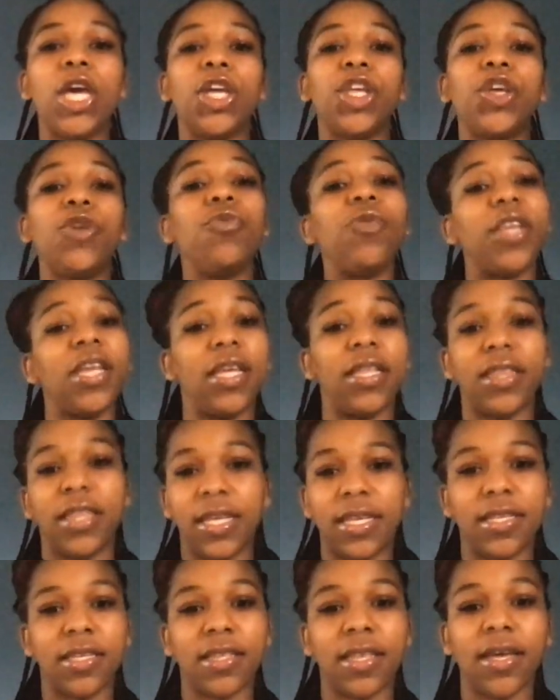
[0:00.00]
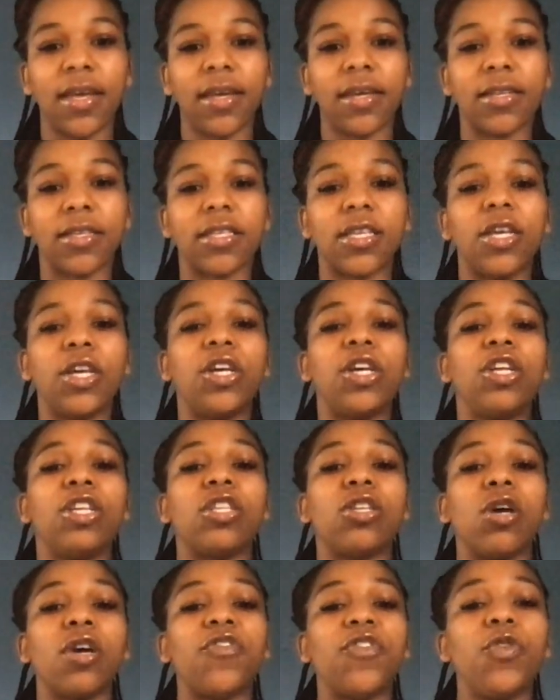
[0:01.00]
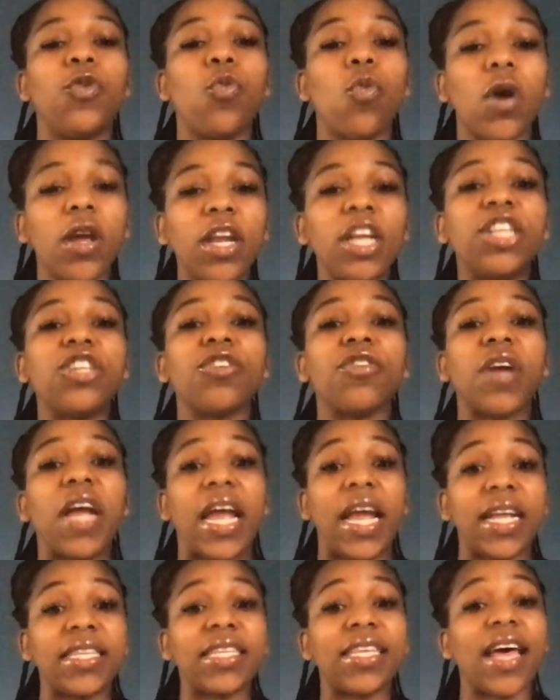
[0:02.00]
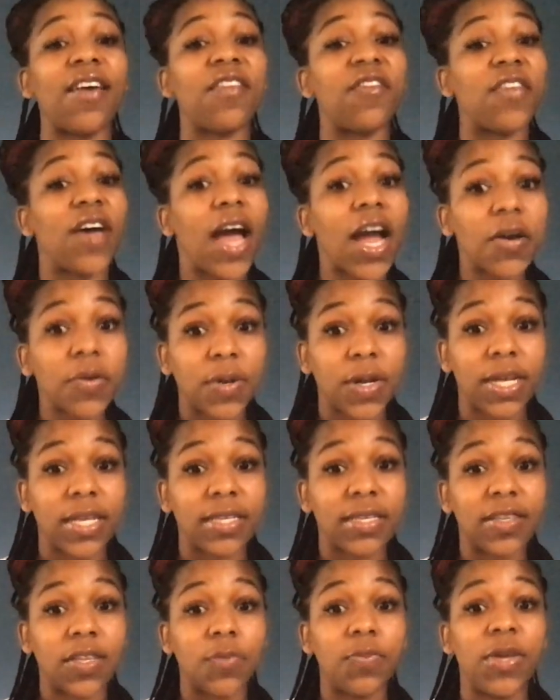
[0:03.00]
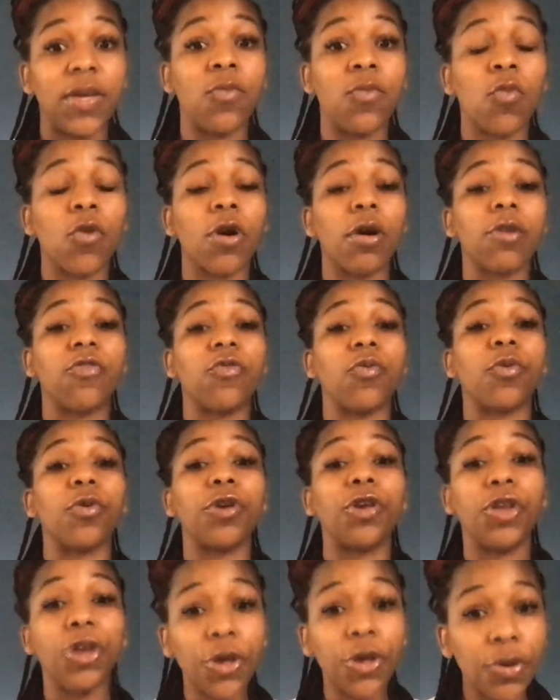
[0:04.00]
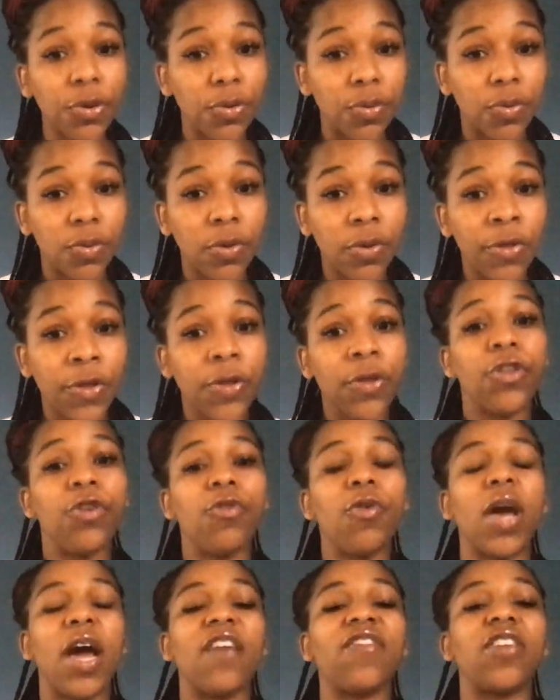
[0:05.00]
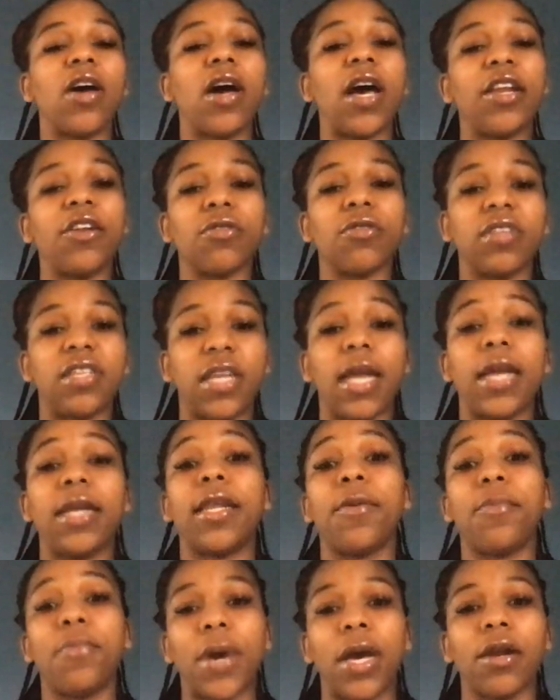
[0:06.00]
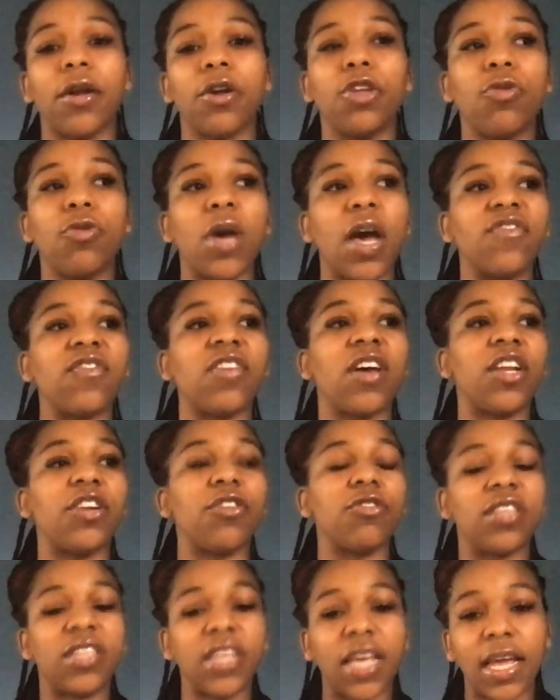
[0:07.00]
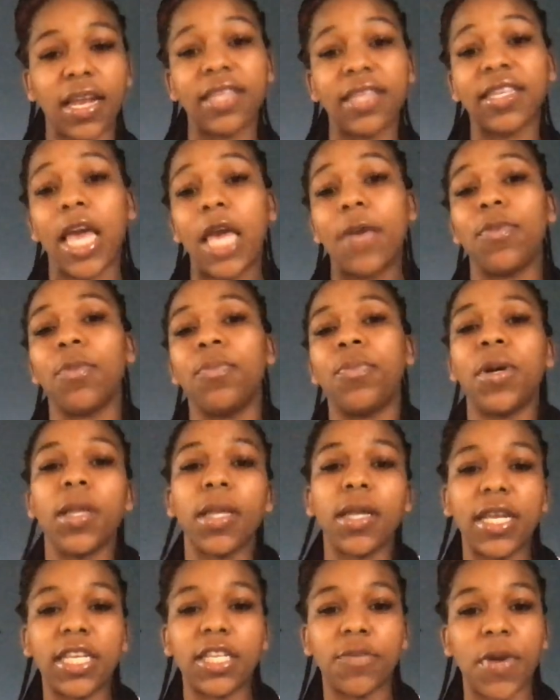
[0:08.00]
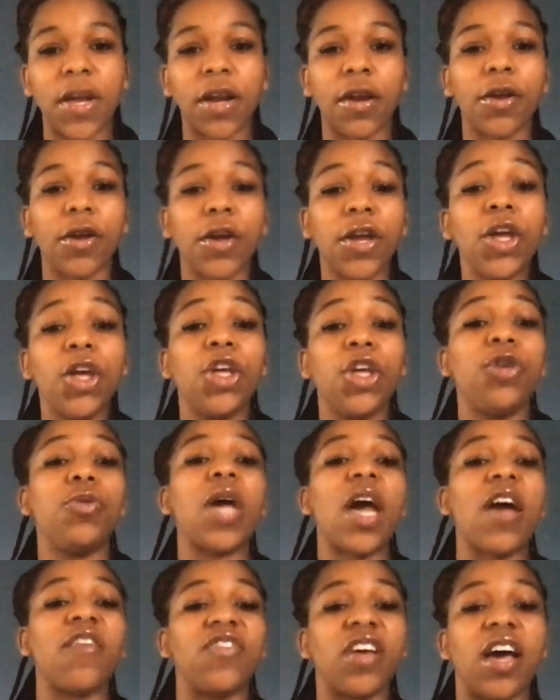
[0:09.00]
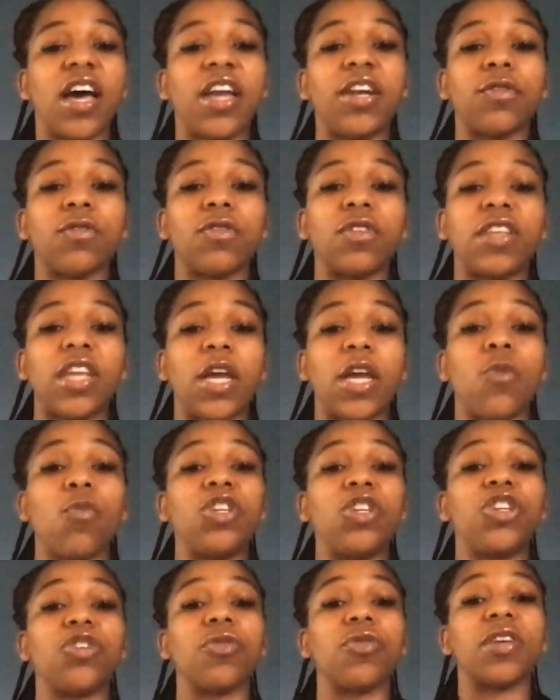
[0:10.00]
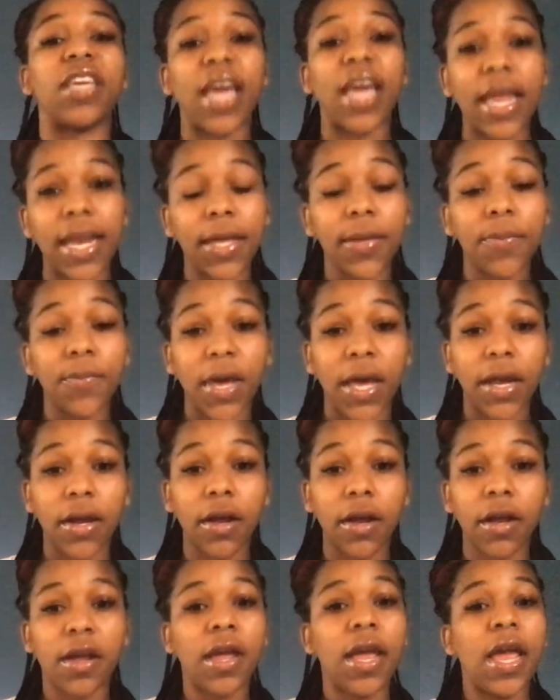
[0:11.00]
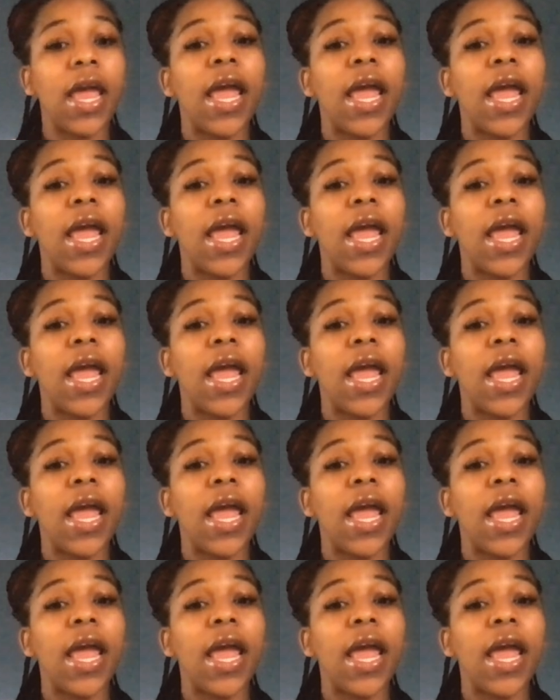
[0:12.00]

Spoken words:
You need these things. So if you wanted your antivirus to be more for you, you have to understand it better. You have to understand its capabilities better. You have to understand what you're getting better.